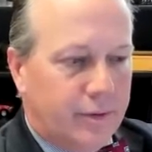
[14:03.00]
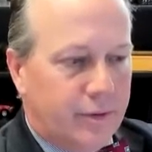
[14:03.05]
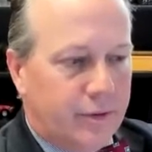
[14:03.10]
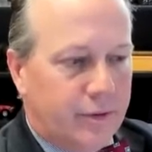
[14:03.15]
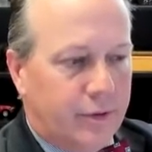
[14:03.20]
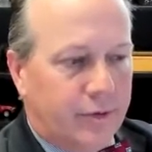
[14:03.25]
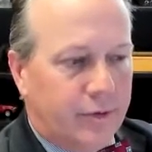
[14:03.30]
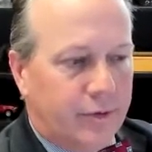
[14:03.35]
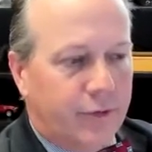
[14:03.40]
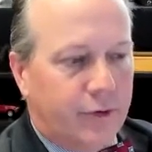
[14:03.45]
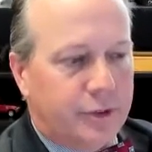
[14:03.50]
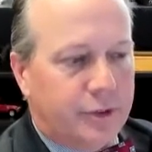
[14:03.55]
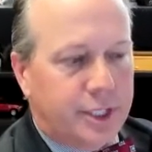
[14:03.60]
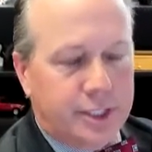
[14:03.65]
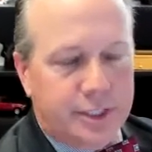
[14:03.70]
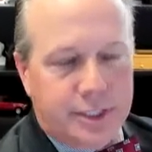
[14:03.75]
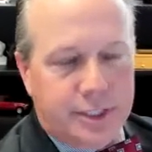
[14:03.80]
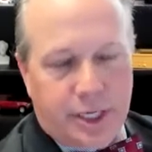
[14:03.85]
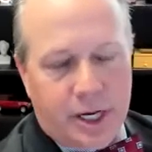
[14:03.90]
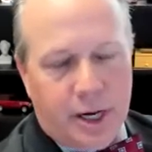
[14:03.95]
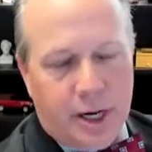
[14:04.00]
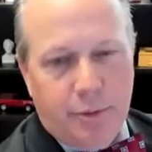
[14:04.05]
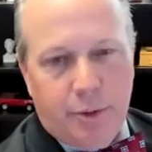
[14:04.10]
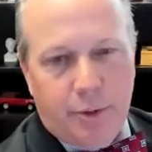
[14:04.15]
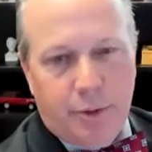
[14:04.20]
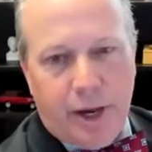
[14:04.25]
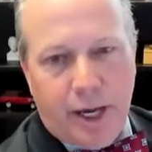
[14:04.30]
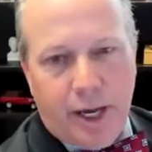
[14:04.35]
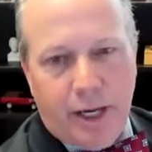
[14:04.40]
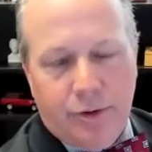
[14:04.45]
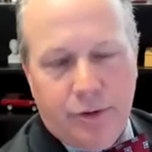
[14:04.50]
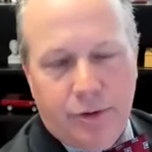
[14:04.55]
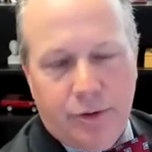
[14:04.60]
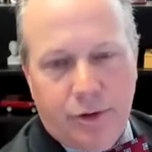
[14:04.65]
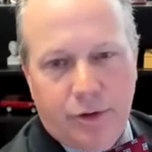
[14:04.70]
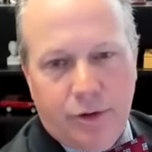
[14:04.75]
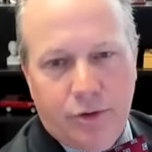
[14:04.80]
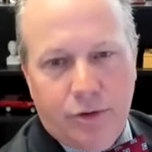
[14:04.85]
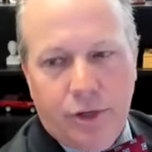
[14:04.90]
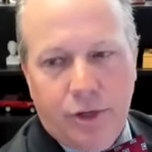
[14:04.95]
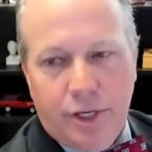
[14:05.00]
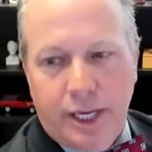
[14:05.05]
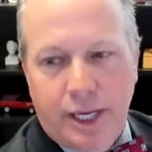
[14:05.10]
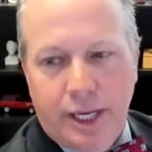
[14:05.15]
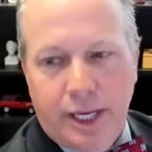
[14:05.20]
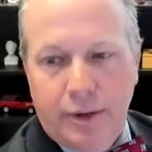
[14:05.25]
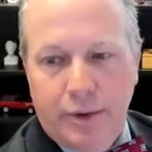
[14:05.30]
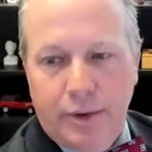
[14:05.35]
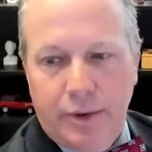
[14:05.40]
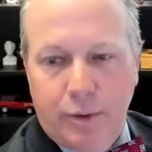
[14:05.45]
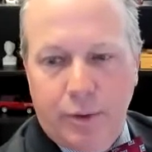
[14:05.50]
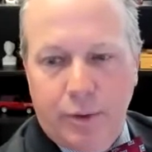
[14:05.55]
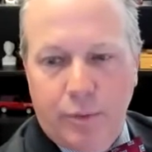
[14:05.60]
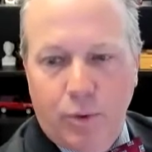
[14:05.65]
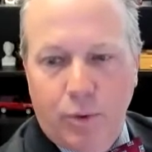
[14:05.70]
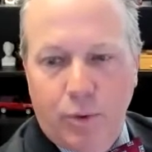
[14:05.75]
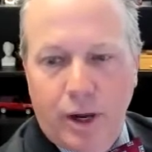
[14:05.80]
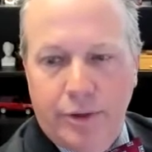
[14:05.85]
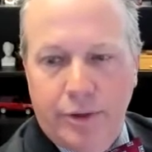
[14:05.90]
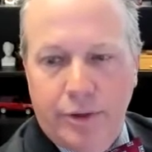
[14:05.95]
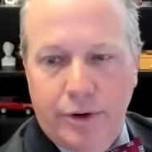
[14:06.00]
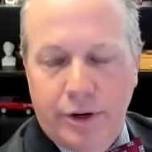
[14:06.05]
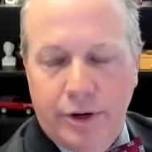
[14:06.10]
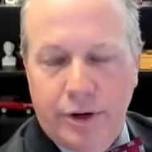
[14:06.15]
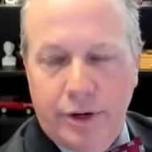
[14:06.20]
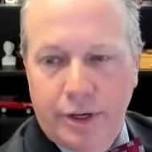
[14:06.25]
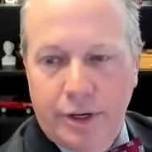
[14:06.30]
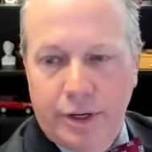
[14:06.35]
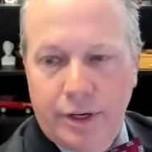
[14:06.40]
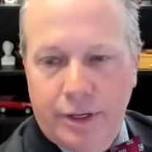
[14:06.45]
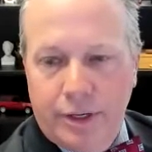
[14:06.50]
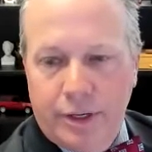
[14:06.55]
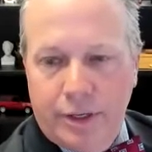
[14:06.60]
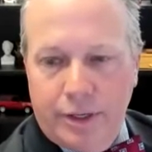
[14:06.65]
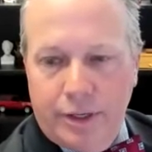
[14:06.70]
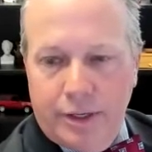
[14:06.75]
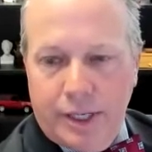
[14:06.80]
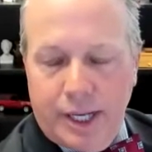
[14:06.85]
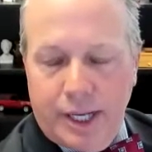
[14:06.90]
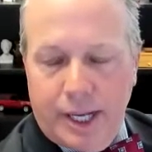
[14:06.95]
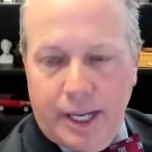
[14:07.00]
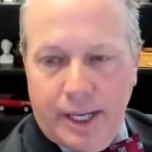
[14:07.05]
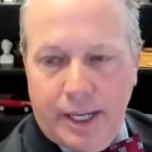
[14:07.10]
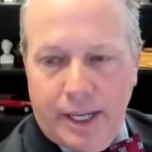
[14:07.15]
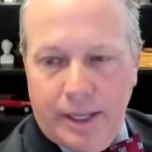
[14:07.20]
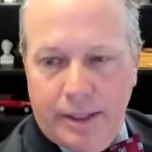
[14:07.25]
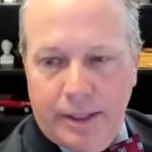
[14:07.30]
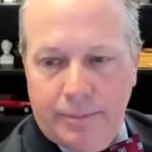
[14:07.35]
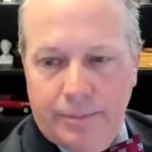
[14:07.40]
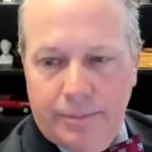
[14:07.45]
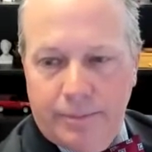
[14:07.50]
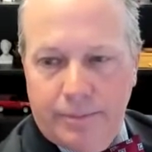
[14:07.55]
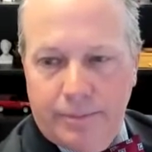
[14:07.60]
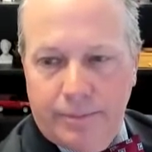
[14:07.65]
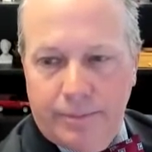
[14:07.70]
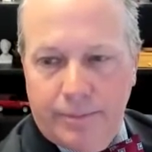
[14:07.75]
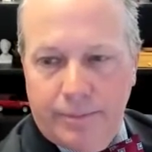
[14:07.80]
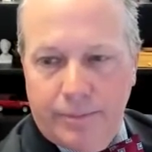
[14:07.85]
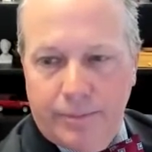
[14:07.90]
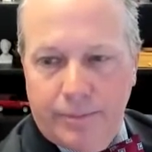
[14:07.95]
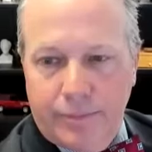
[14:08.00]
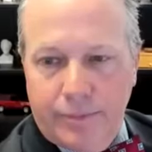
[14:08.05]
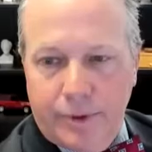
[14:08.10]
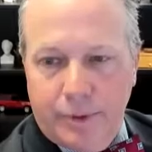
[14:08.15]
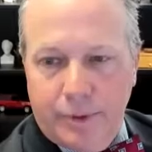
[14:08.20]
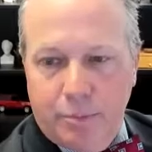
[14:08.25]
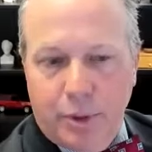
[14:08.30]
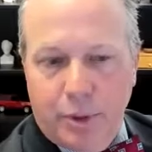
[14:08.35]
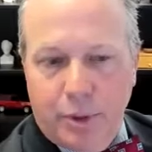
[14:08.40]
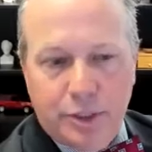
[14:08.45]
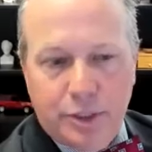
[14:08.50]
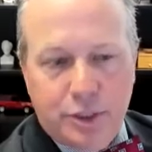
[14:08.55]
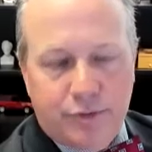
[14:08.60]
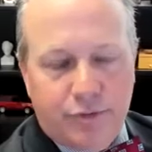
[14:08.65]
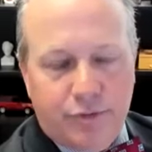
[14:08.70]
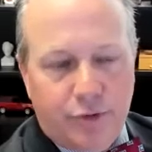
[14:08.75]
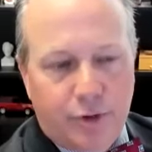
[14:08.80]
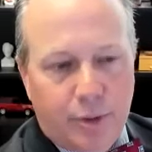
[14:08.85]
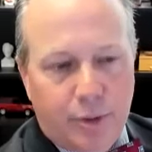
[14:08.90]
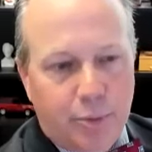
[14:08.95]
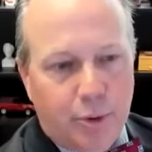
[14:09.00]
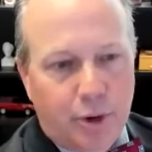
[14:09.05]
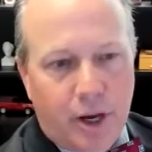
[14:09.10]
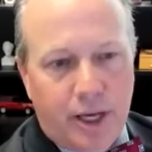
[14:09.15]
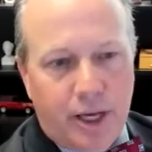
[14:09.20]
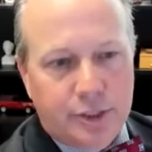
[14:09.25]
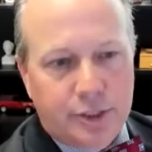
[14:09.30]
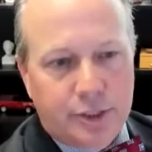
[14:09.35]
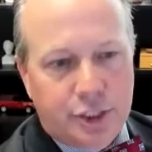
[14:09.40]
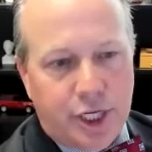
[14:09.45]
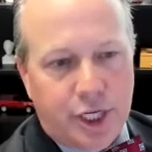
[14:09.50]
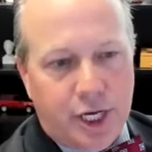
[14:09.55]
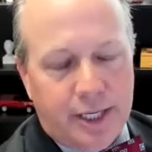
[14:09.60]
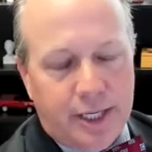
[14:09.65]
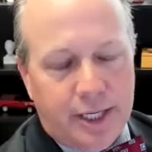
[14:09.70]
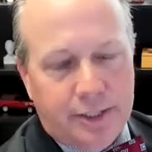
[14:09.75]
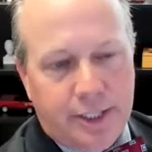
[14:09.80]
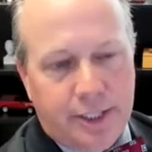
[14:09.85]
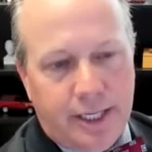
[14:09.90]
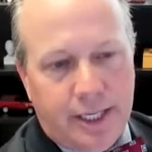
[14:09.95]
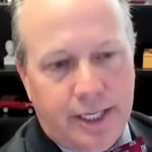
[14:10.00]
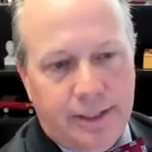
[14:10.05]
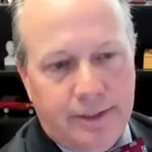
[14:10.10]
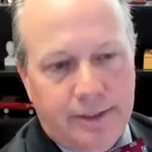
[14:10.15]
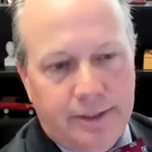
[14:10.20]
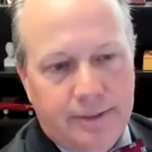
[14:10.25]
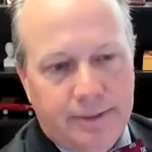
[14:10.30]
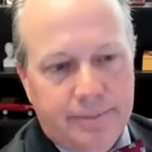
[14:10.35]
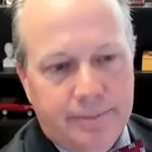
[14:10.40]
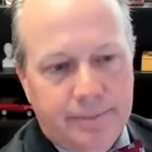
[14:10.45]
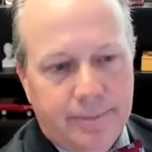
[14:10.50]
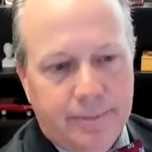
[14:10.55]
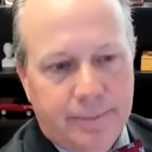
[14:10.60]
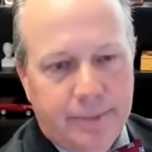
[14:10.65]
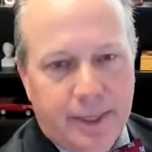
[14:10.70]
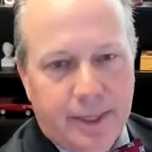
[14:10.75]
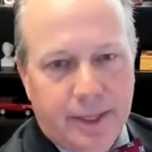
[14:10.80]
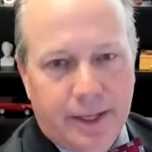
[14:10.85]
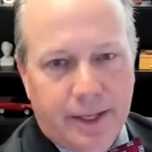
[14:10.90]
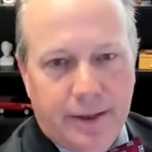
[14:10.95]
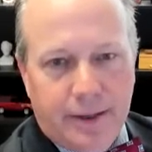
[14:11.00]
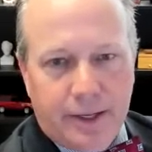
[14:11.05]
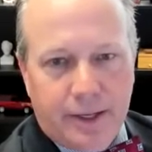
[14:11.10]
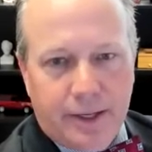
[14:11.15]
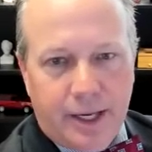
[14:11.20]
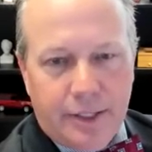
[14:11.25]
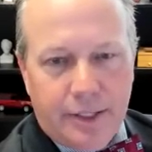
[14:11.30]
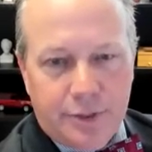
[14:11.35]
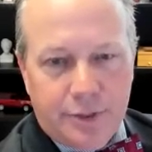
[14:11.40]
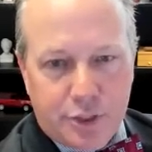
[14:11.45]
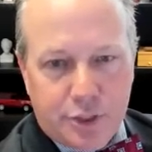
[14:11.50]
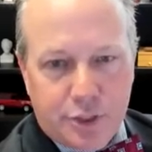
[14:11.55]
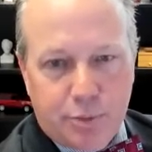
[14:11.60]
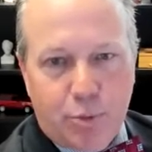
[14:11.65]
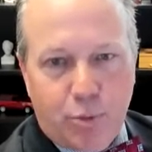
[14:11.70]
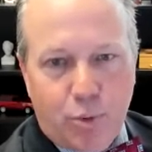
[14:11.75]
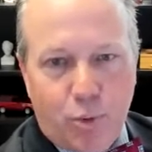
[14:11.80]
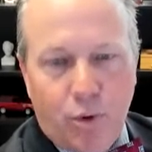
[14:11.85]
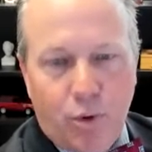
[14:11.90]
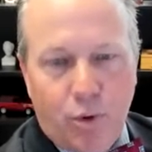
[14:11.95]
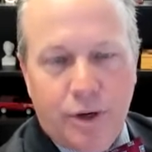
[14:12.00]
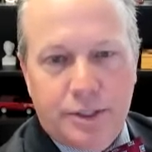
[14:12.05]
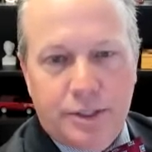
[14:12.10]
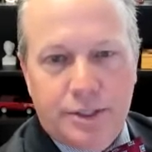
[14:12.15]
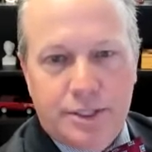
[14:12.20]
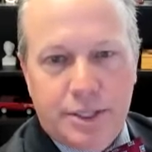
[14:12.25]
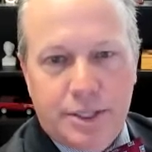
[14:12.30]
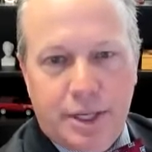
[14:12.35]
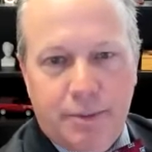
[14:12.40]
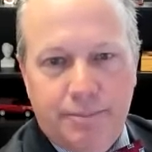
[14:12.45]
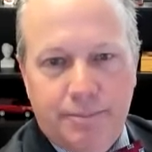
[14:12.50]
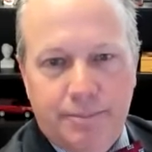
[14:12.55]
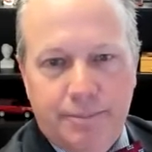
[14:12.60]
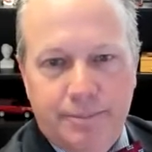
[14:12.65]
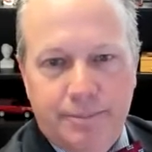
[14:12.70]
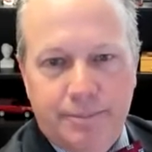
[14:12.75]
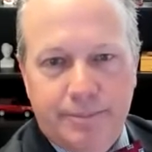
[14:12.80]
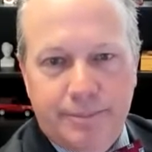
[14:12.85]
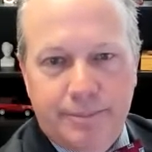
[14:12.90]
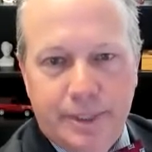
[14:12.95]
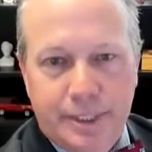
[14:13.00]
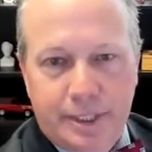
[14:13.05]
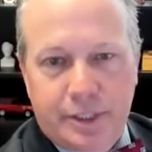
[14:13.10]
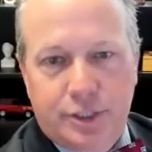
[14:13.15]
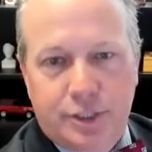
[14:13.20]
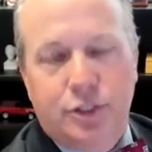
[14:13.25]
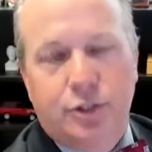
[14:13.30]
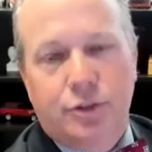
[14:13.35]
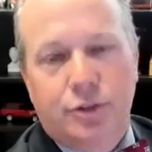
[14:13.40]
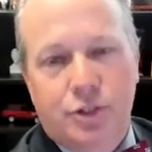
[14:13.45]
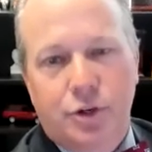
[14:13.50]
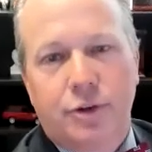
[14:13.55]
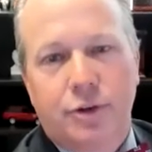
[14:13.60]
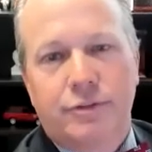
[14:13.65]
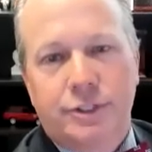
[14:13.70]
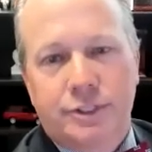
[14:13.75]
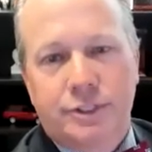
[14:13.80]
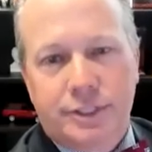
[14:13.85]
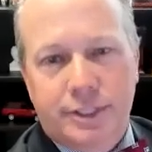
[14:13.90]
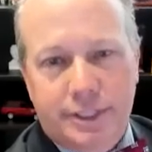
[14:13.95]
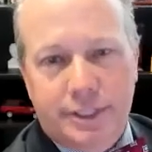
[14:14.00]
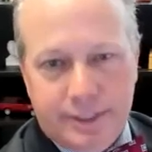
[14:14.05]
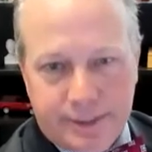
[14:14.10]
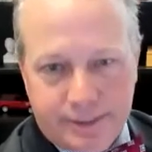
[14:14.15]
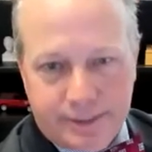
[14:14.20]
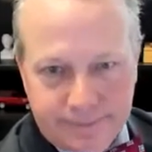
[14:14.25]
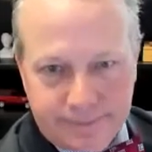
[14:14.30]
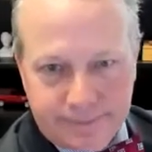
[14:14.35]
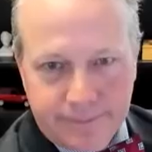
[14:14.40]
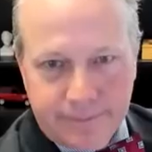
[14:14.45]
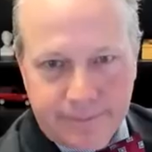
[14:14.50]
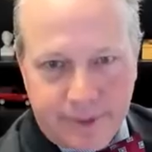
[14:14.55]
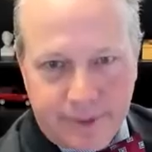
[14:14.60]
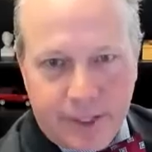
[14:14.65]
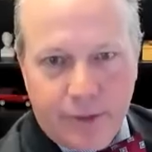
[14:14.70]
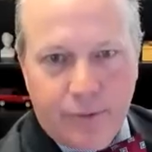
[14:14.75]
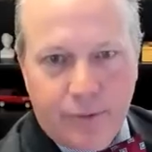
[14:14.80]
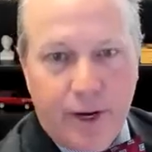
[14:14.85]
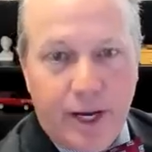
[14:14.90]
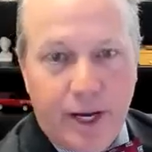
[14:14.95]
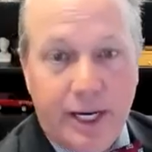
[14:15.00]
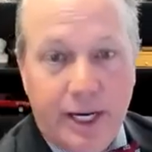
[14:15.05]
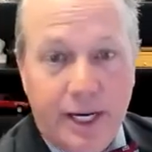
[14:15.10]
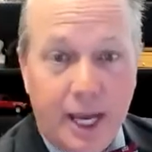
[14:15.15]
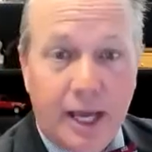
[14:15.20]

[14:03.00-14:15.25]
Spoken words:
the first things that come to mind are looking at whether the budget for a project can support some additional services, right?